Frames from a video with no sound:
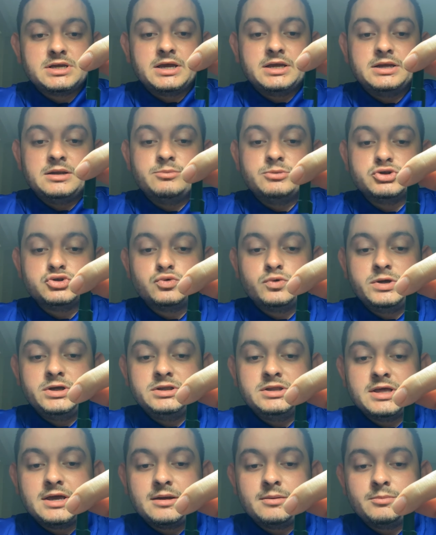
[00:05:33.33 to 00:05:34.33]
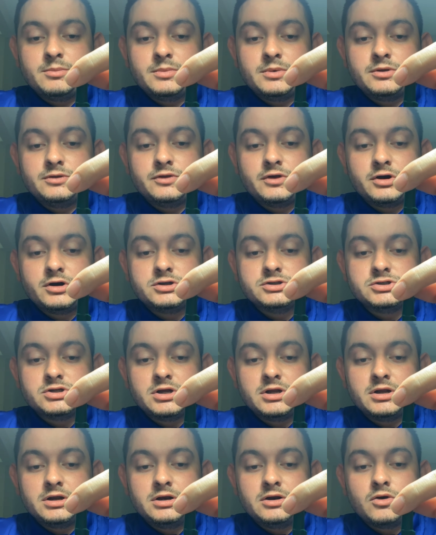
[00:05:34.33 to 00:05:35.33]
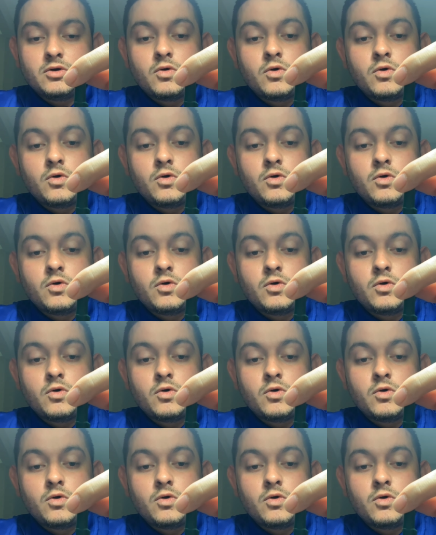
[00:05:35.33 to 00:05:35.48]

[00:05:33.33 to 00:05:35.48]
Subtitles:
and in between them there's an